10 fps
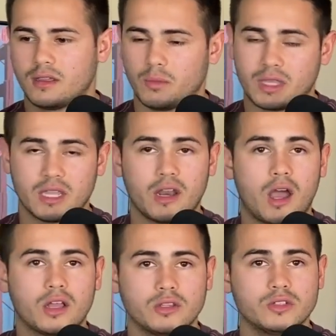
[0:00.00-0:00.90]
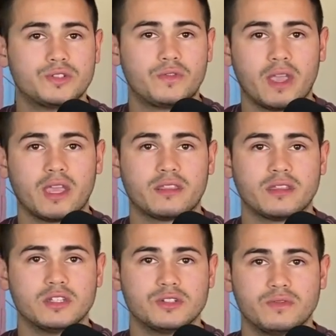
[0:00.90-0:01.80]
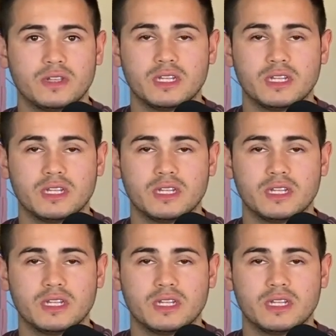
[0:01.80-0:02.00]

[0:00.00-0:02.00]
we cannot lose faith in Javid.